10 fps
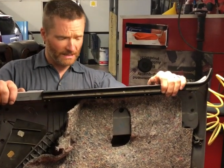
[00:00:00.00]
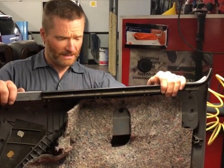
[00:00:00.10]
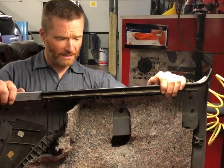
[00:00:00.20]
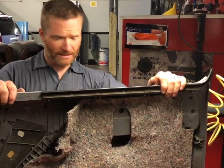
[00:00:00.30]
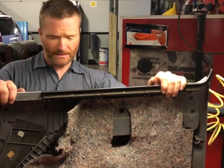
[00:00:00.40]

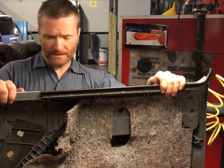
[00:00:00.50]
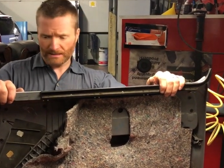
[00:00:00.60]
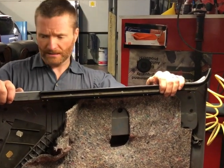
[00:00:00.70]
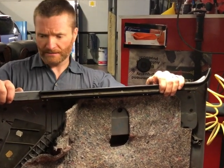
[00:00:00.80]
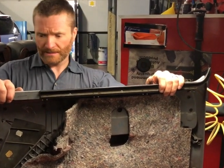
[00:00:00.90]
And
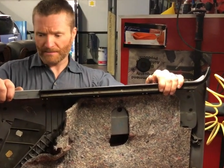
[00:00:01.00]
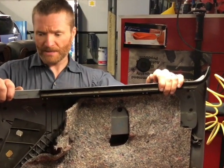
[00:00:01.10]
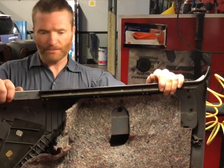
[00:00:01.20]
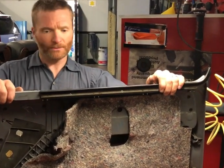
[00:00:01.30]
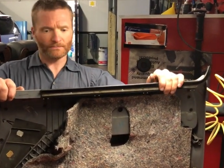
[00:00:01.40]
yeah,
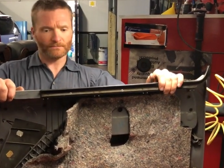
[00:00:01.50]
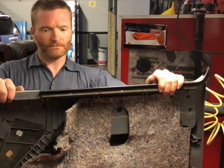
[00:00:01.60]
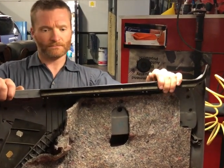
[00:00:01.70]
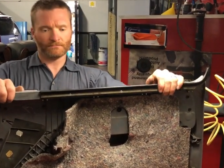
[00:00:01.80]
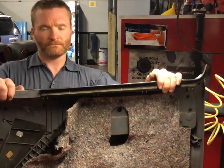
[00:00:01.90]
people,
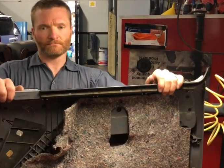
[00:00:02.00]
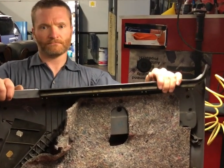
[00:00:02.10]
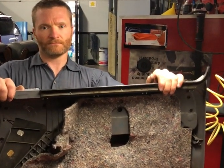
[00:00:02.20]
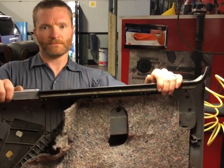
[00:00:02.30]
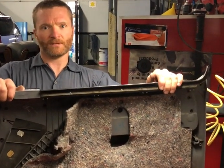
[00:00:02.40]

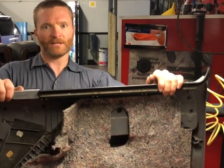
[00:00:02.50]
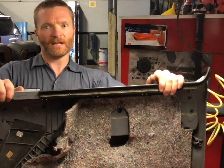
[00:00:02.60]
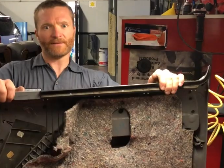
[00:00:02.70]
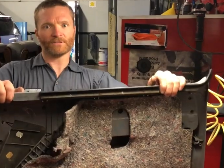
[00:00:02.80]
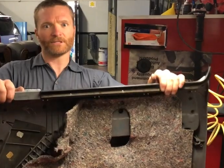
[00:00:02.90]
get
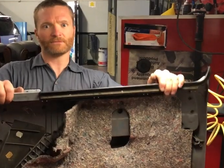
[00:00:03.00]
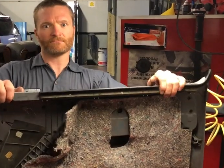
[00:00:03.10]
after it.